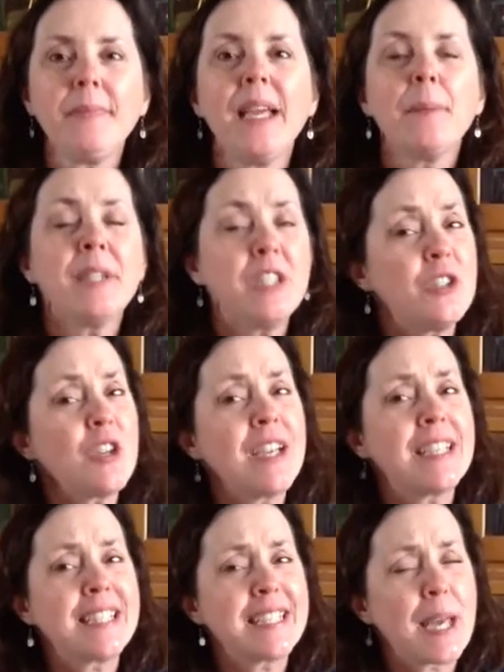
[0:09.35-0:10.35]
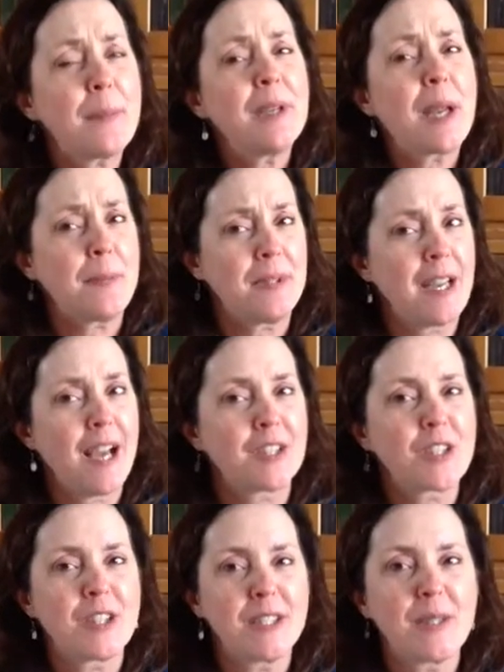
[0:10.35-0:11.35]
I'm going to try to step it up a
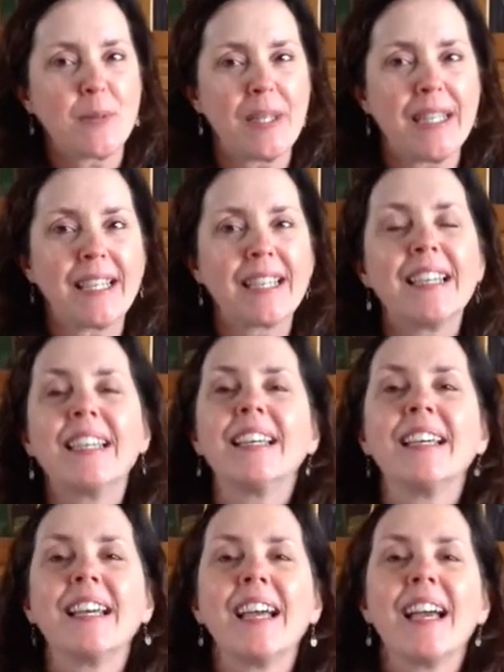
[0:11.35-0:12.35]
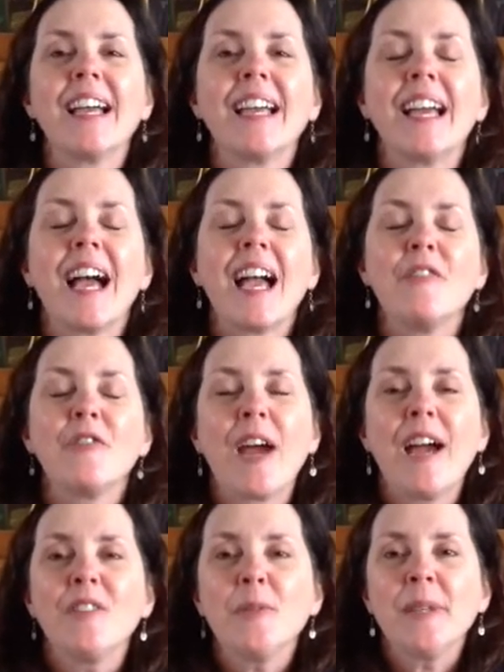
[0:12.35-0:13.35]
notch this week. For
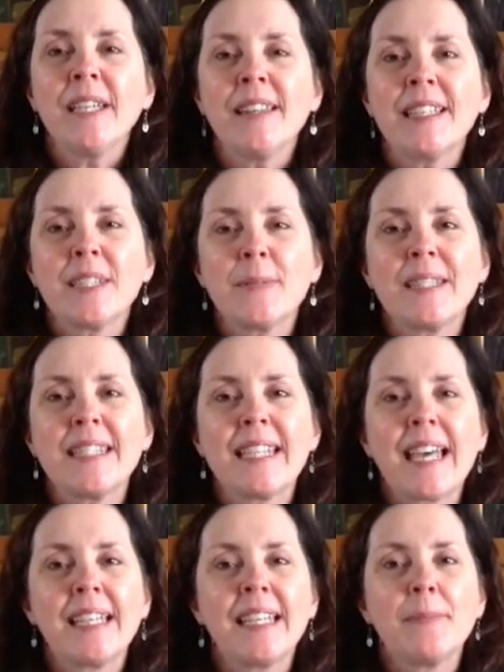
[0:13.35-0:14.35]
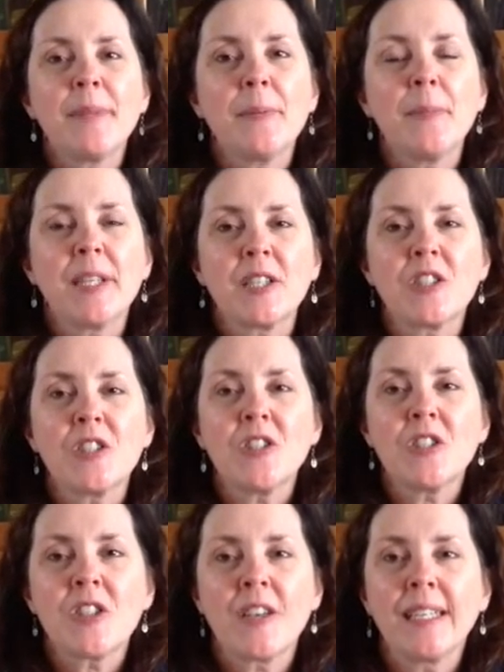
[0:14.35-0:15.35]
everybody that's been sending me
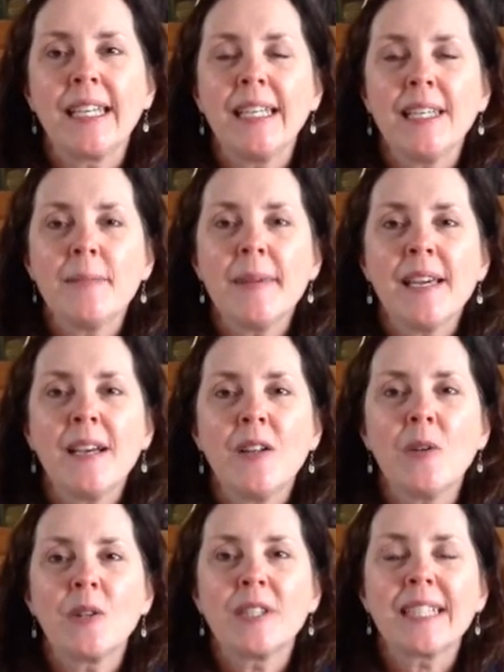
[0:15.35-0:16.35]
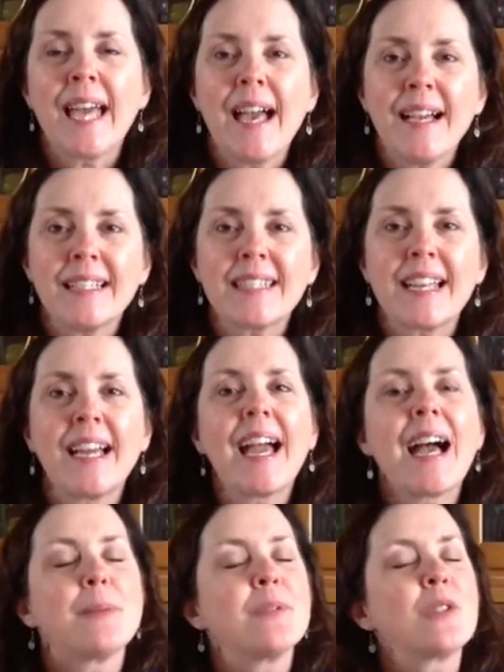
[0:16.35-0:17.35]
pictures on email or text, I
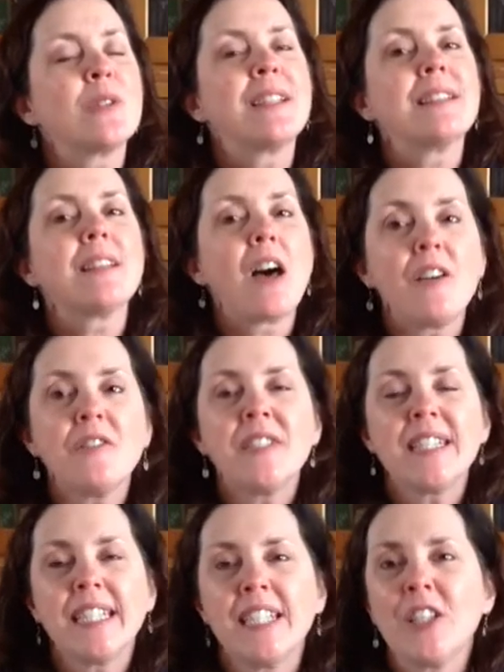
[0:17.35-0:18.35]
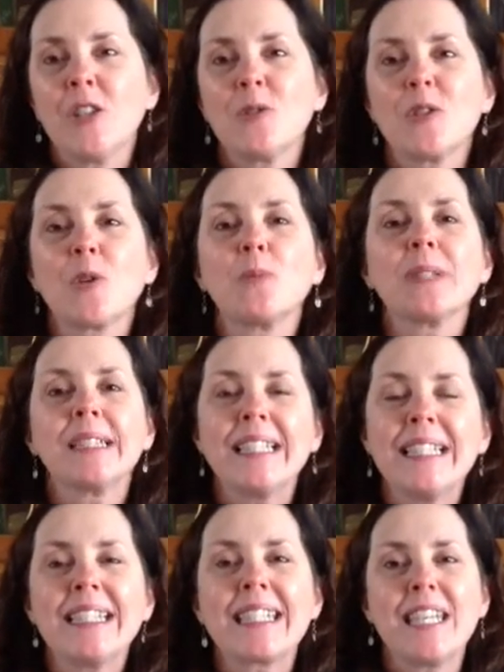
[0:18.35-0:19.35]
absolutely love seeing you, so
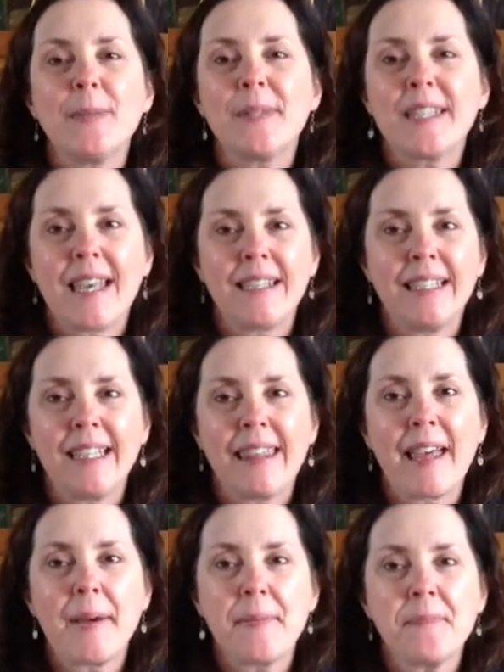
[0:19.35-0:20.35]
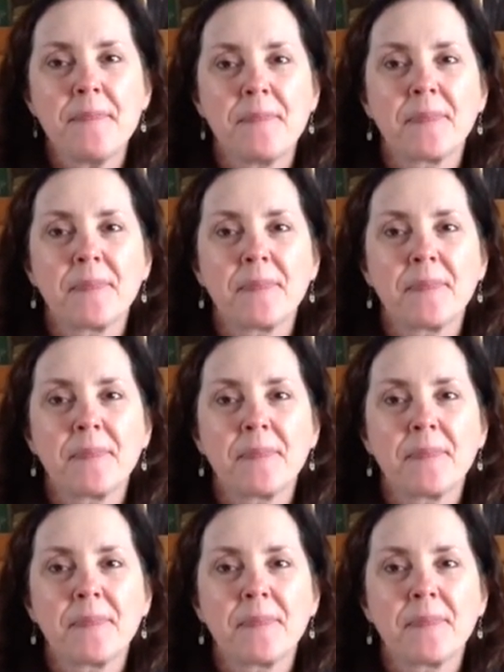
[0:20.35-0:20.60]
please keep sending them.